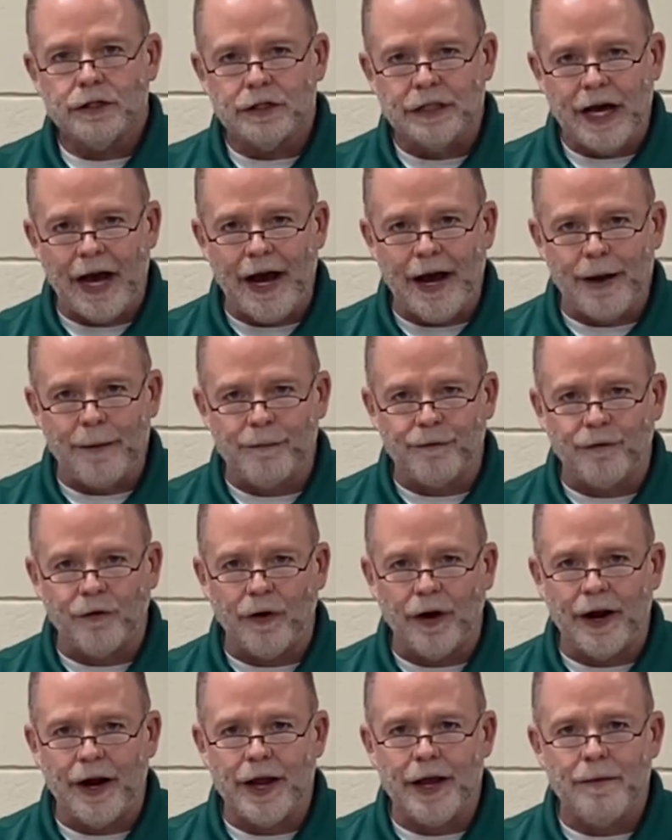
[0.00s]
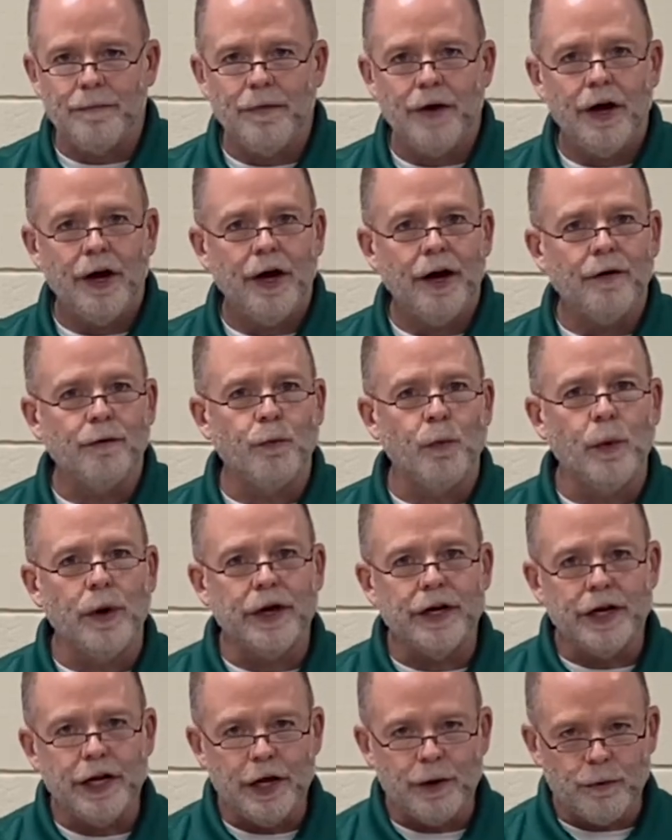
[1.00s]
time frame of
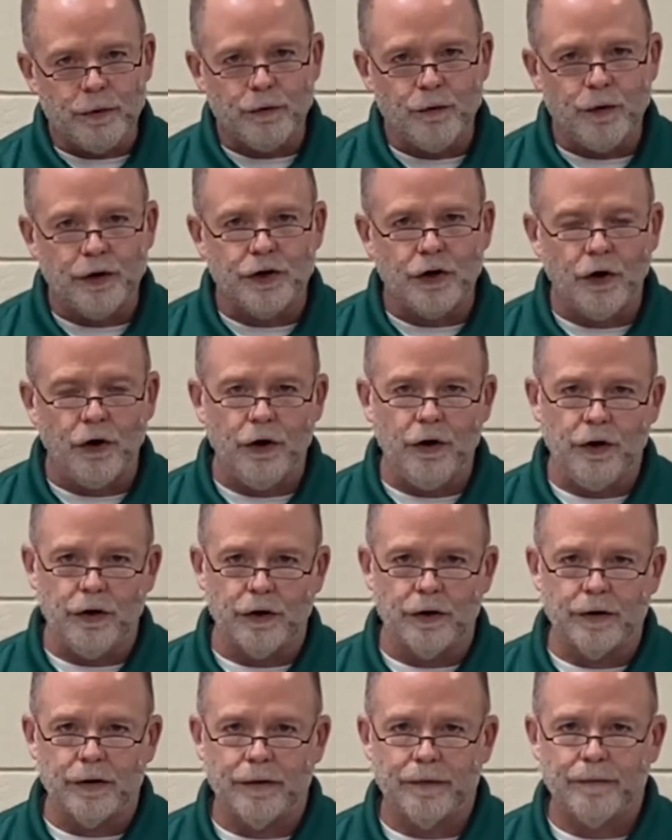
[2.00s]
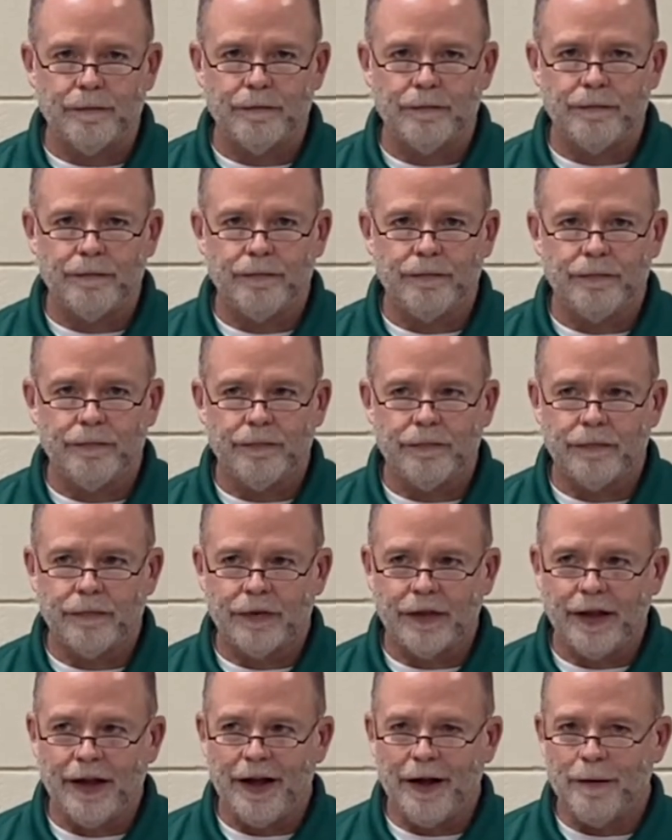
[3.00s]
when he would return.
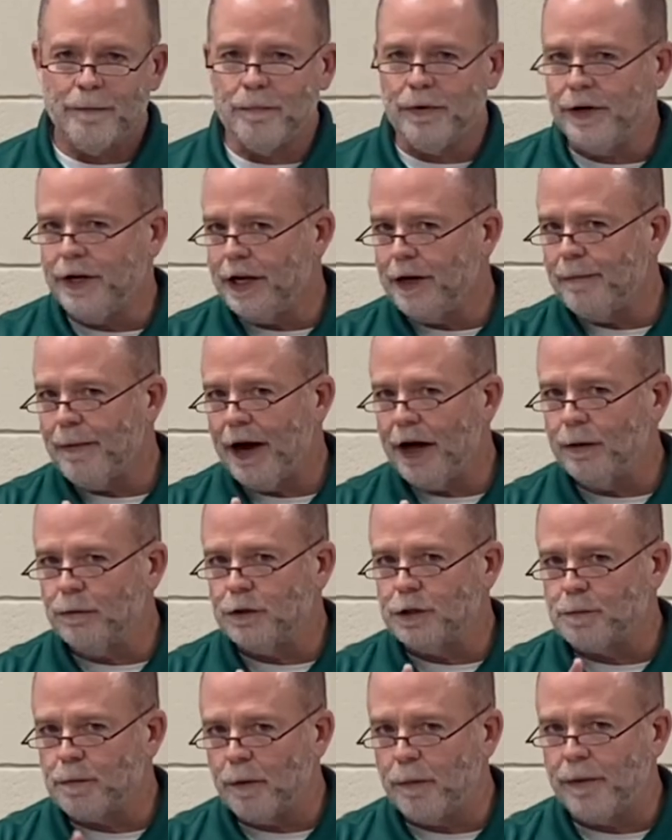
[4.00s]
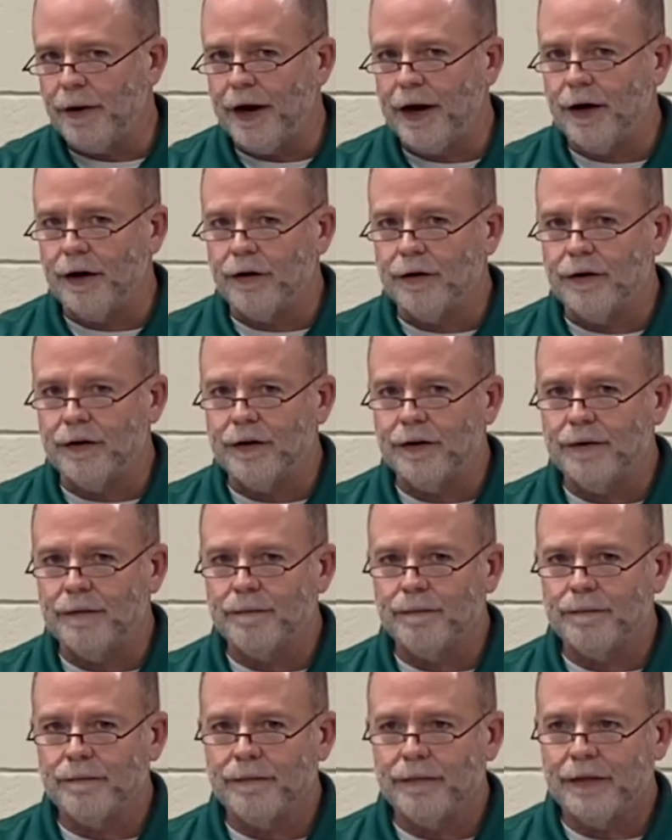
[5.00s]
But Nehemiah was prepared.
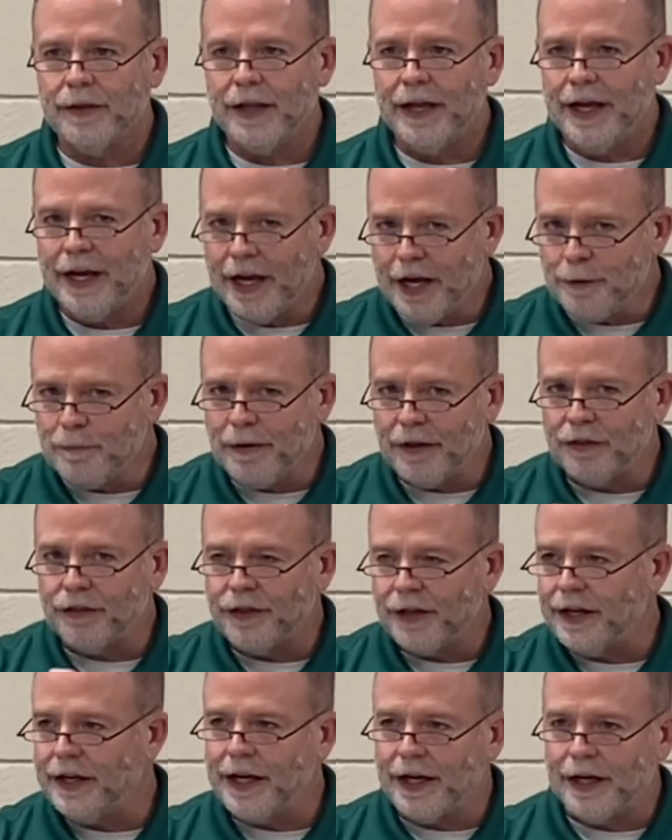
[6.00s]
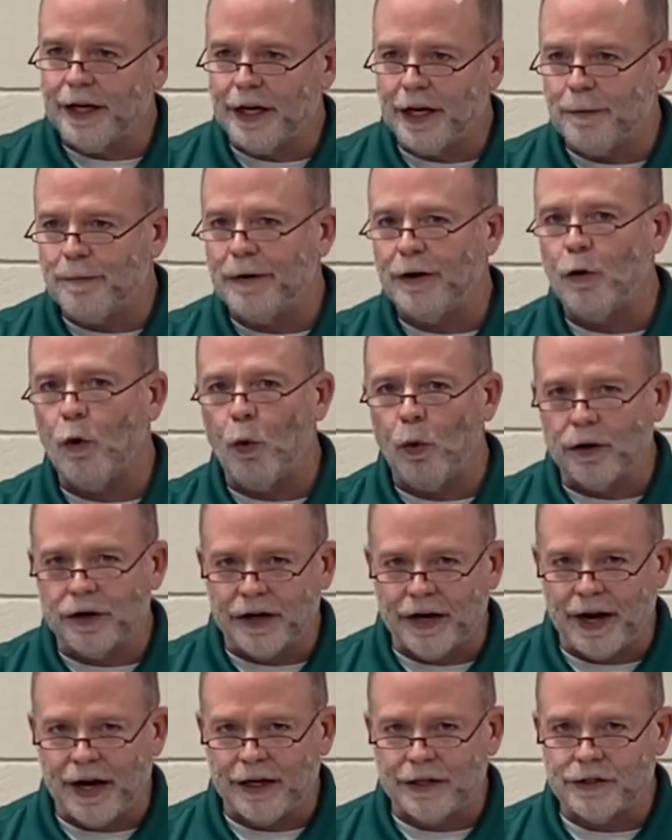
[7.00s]
He had been thinking and he'd been
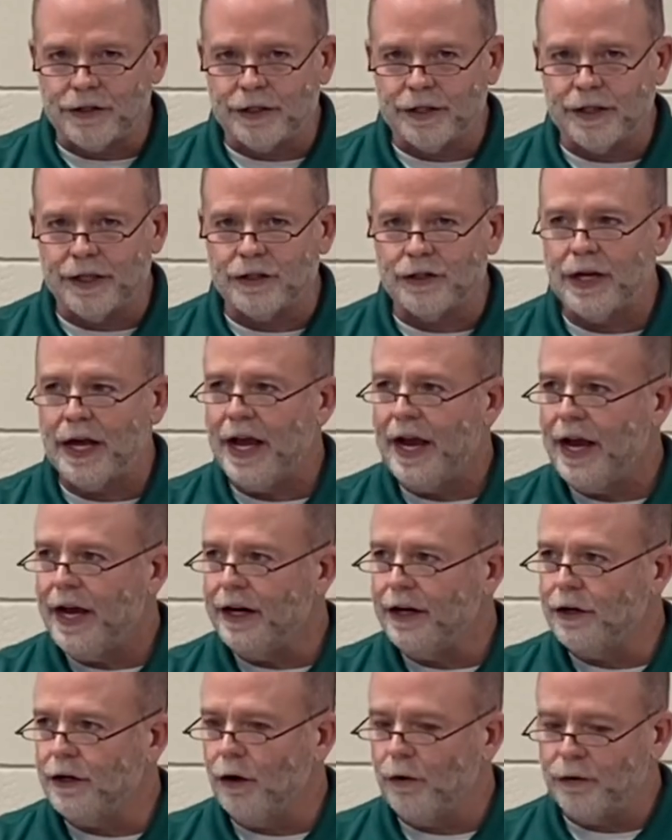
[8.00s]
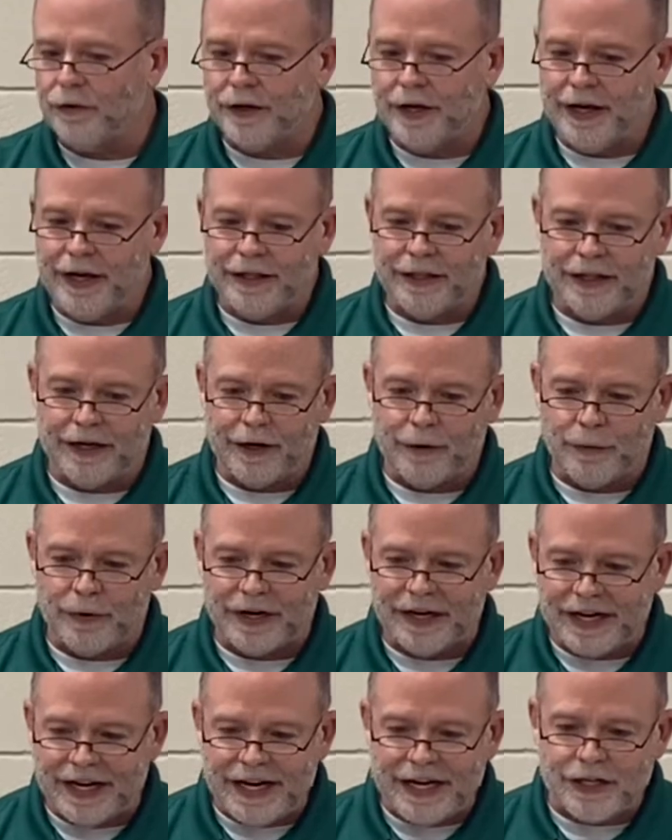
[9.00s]
organizing this. And he told the king that he
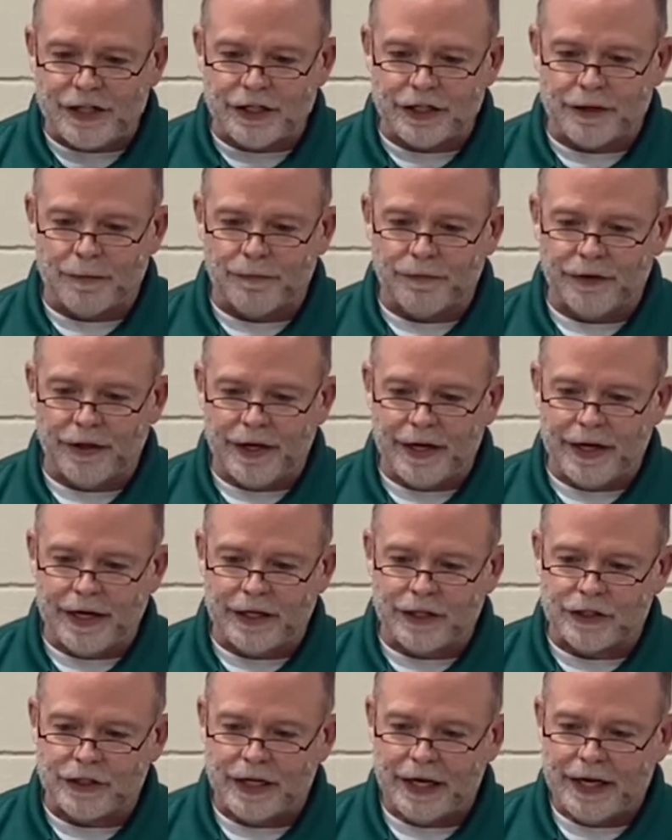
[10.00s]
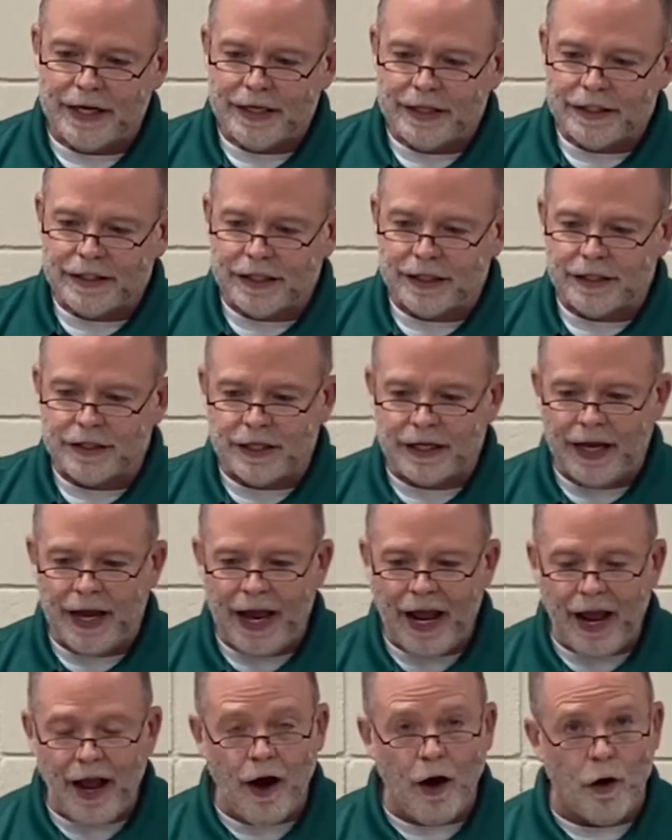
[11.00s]
would need some things to, to
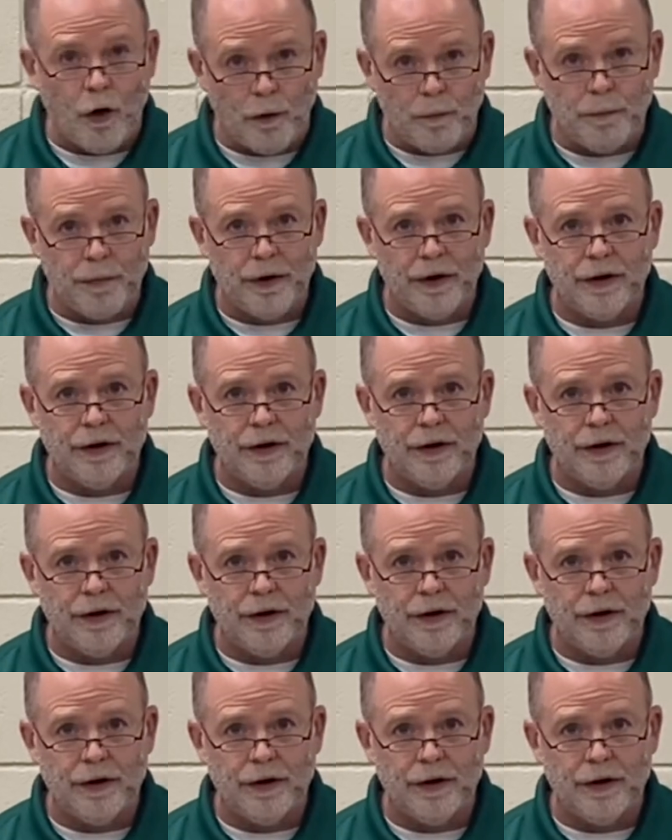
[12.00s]
help.